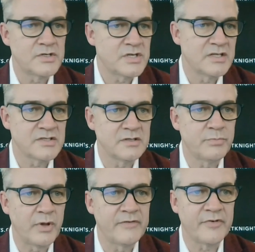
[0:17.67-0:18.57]
A chance to
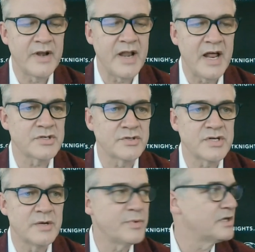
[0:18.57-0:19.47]
play for a national
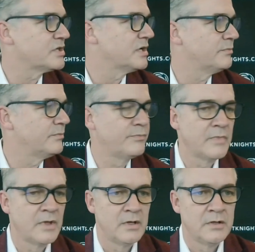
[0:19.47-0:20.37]
championship.
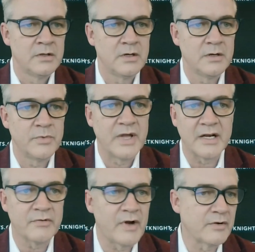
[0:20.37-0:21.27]

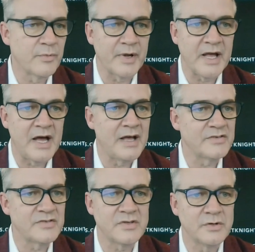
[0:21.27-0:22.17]
got a great group of
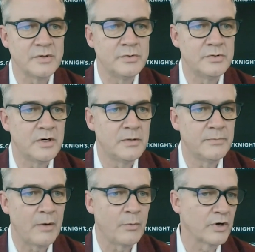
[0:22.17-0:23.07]
guys too
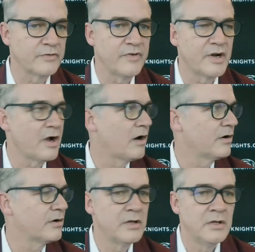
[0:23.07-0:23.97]
um, that worked very
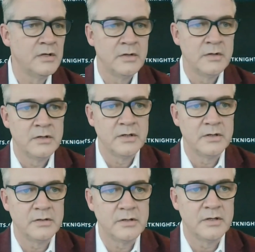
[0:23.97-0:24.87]
hard. A
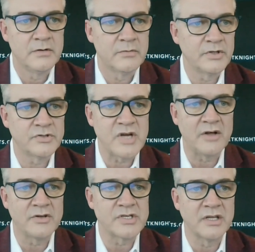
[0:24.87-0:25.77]
real
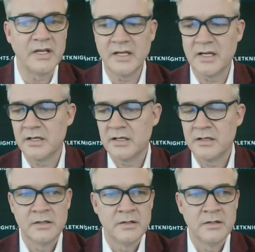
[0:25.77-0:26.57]
challenging league,